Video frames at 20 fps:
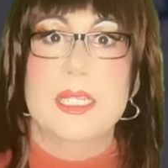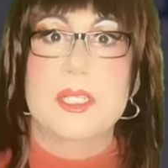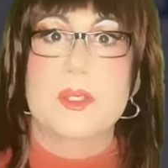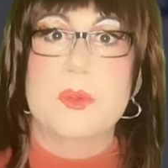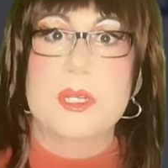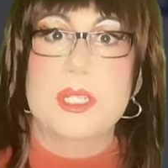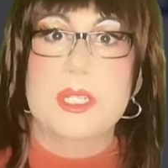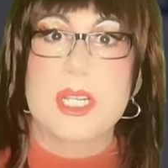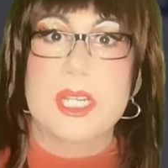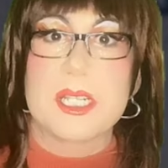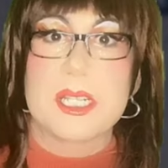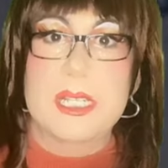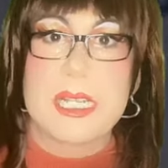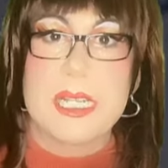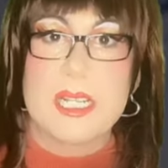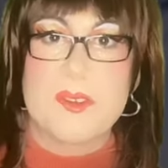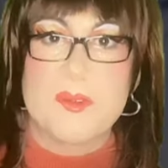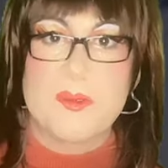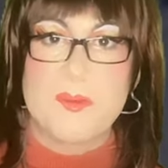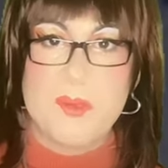is we just
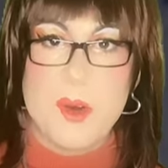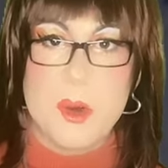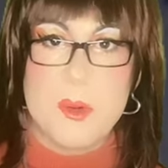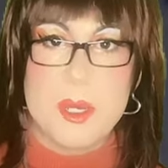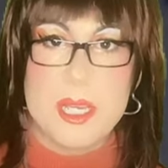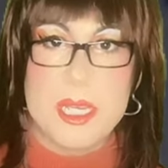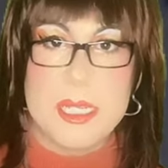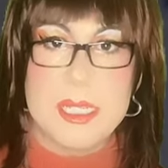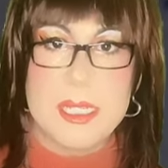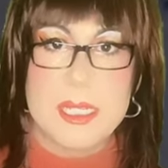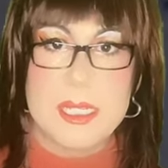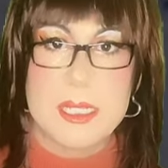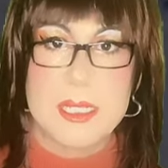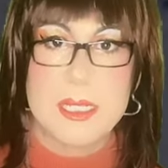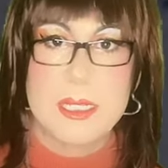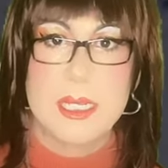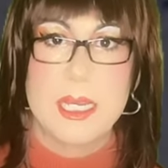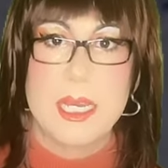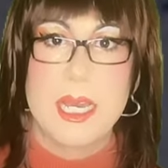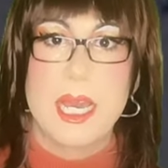need to focus,
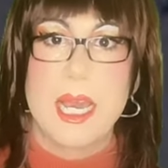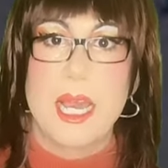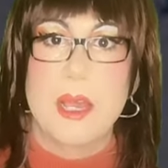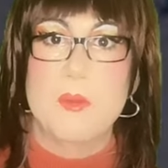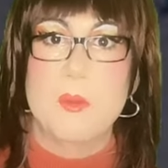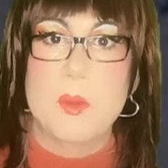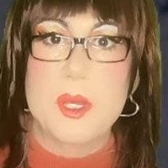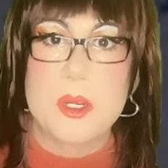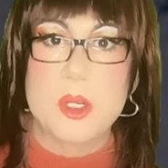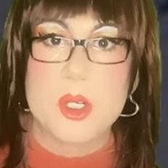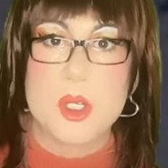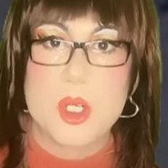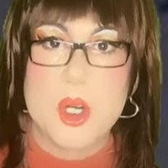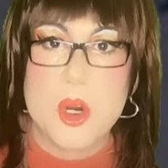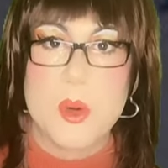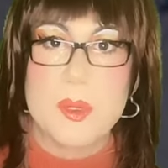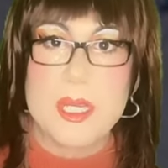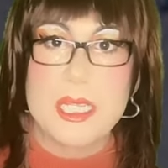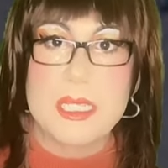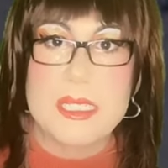and we are
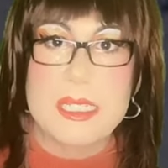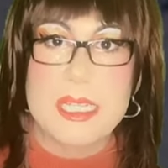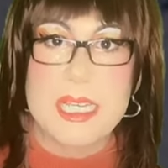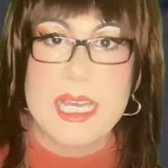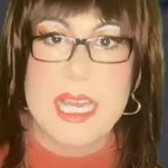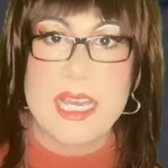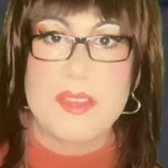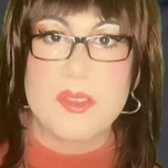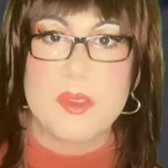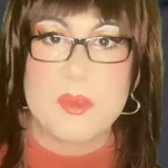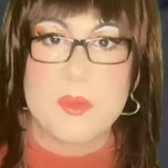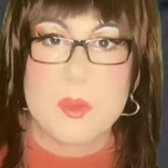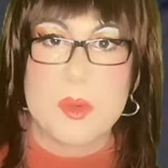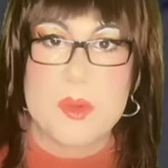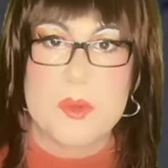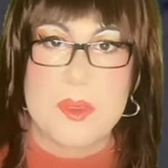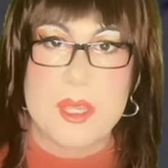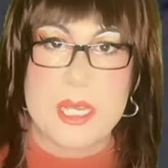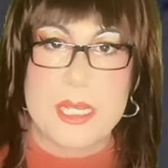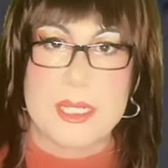going to get
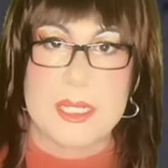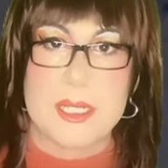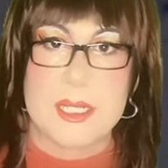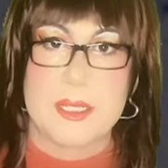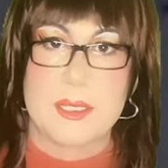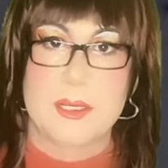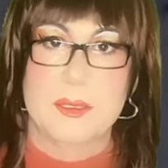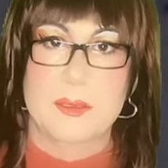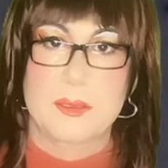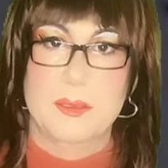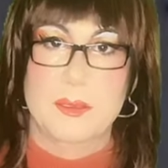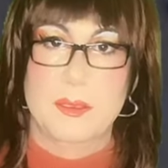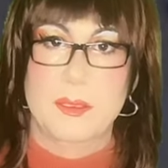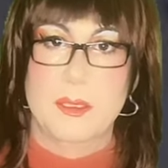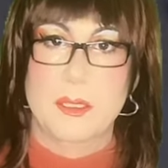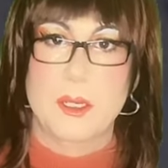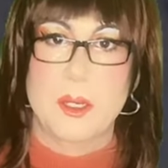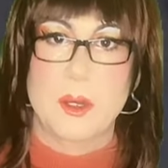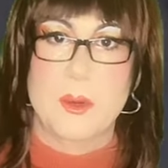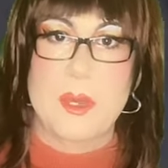through this.
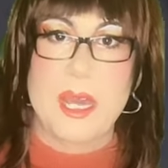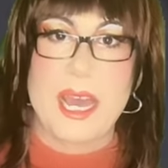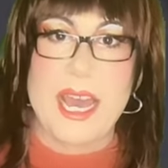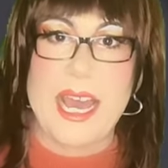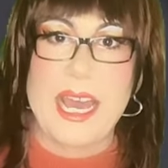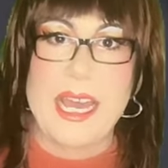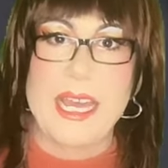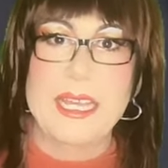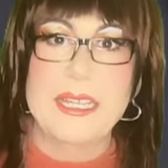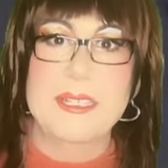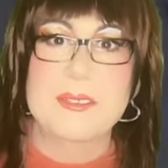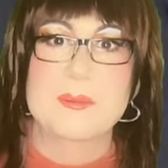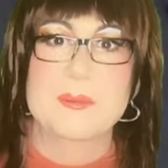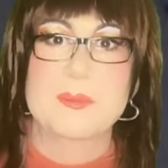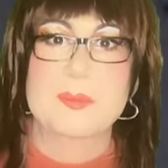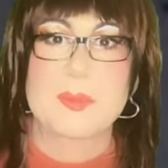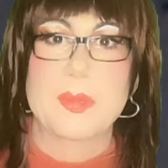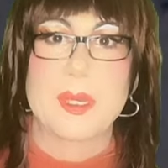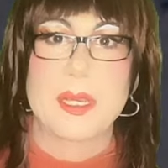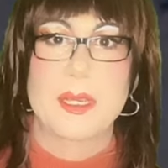Okay?
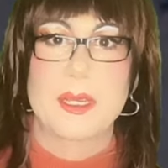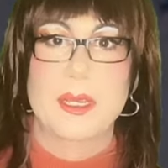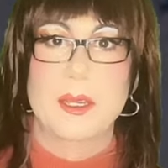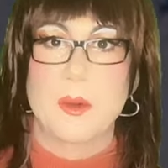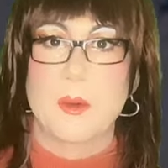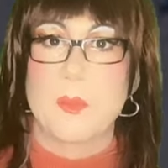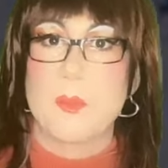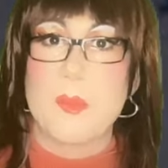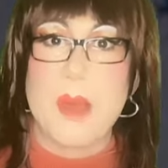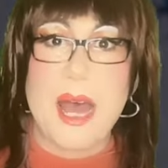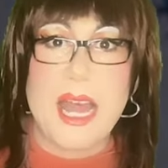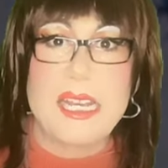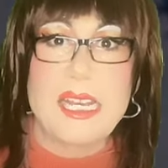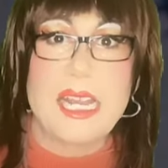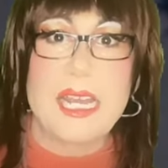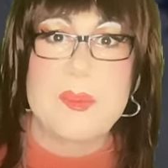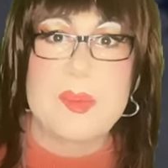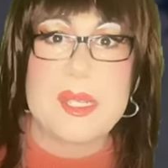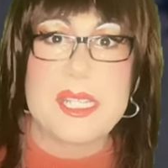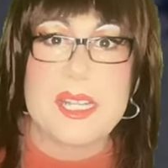My
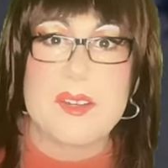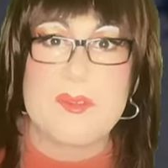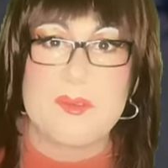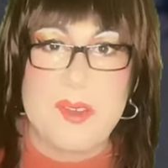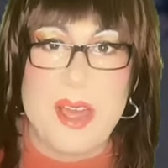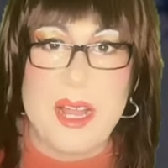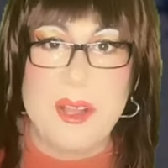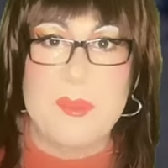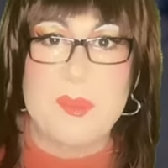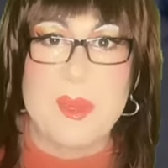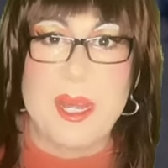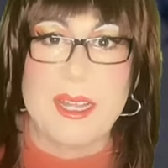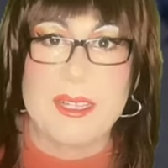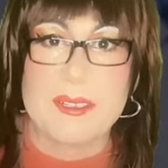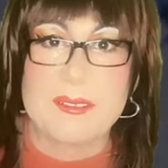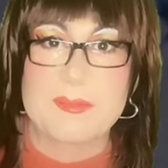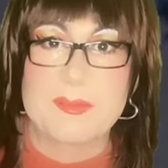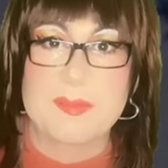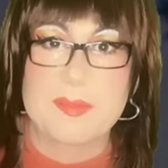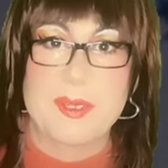name isn't Velma.
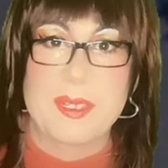